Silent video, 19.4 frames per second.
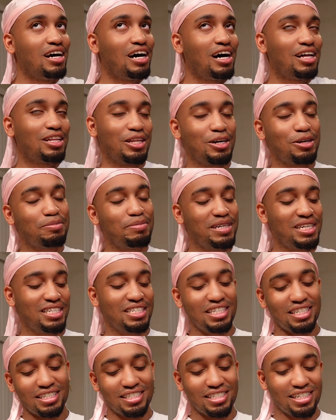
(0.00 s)
a little bit
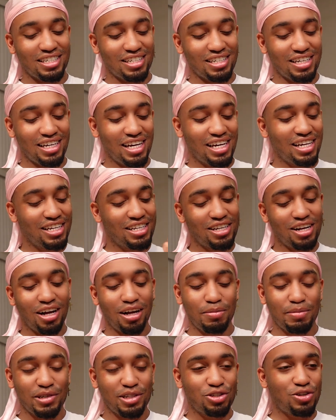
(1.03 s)
distant. And y'all
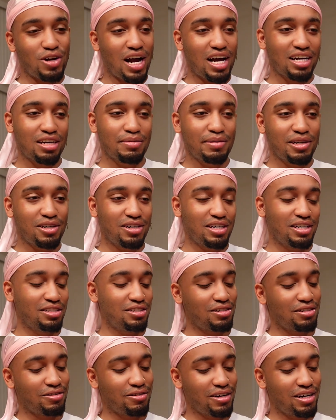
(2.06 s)
have been dragging me on
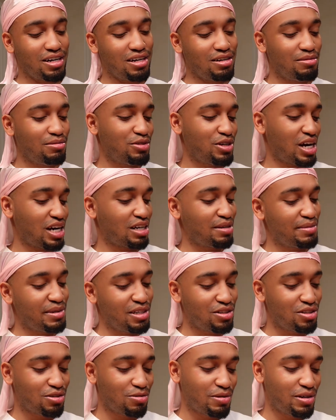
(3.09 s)
Instagram, dragging me
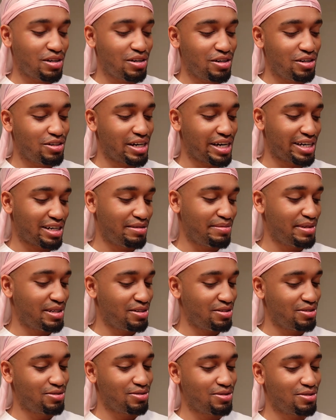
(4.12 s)
on Twitter, dragging me
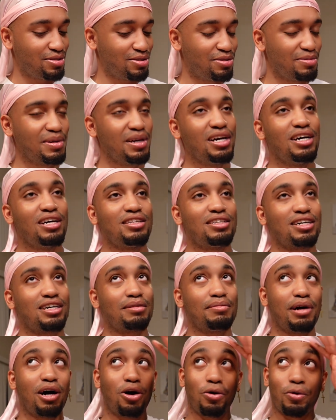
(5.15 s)
on YouTube, talking
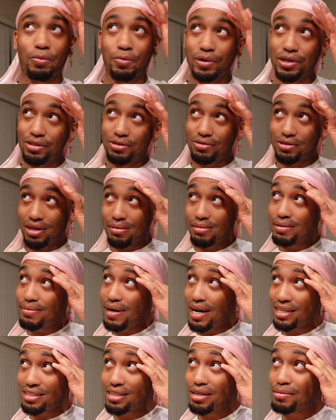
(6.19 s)
about when you coming
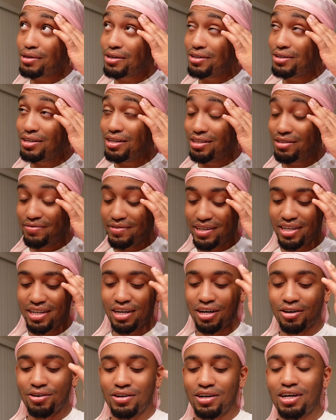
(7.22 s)
back to upload another
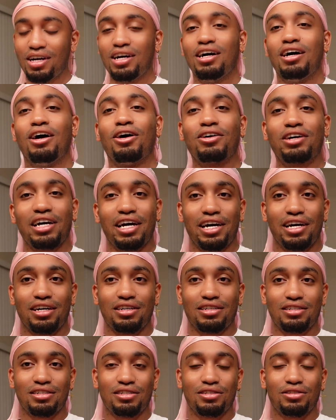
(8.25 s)
video.
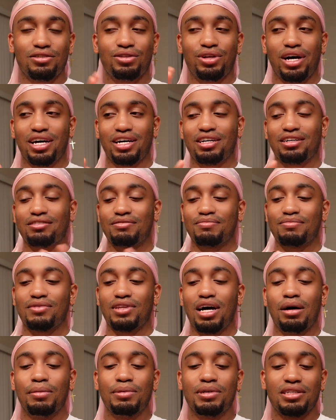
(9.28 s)
Okay, like,
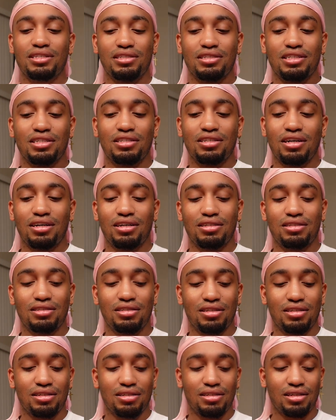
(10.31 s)
I'm gonna just need y'all
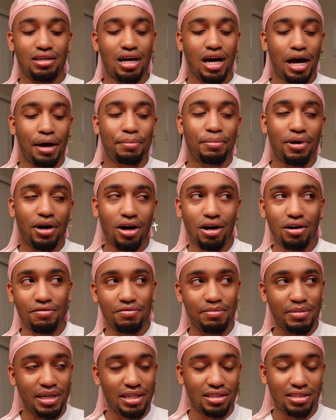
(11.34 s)
to hop off
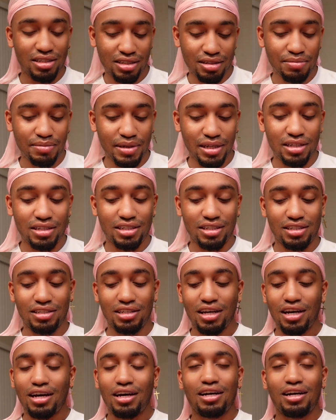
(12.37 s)
my tip and just